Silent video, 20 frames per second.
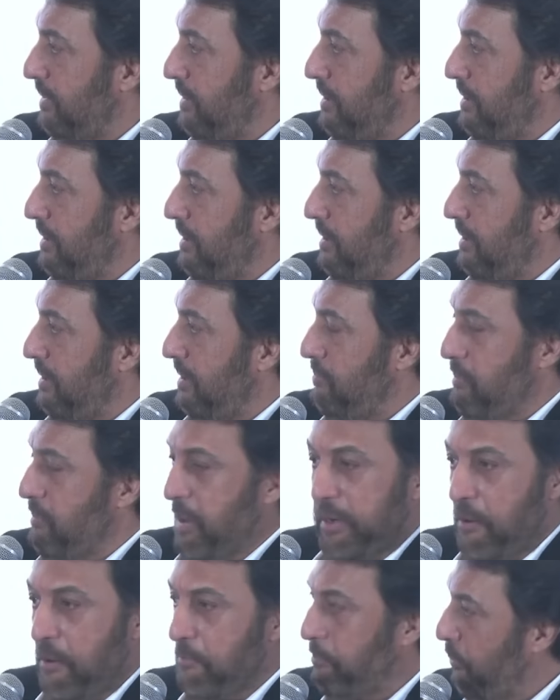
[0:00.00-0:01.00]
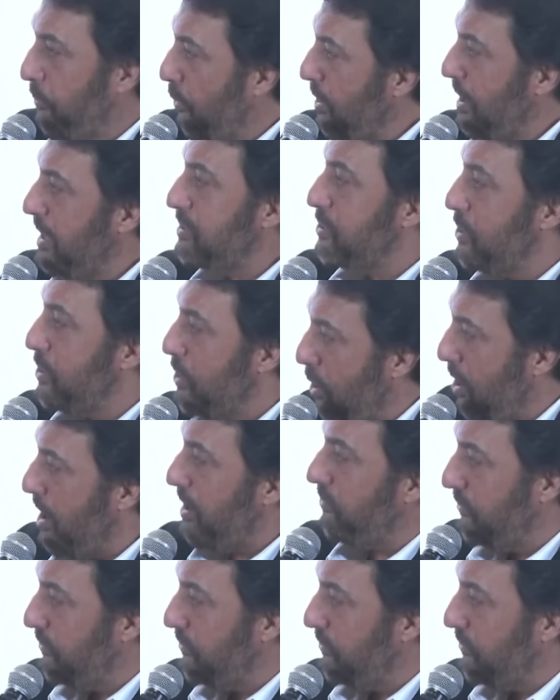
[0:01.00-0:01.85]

Yeah. But a bull is not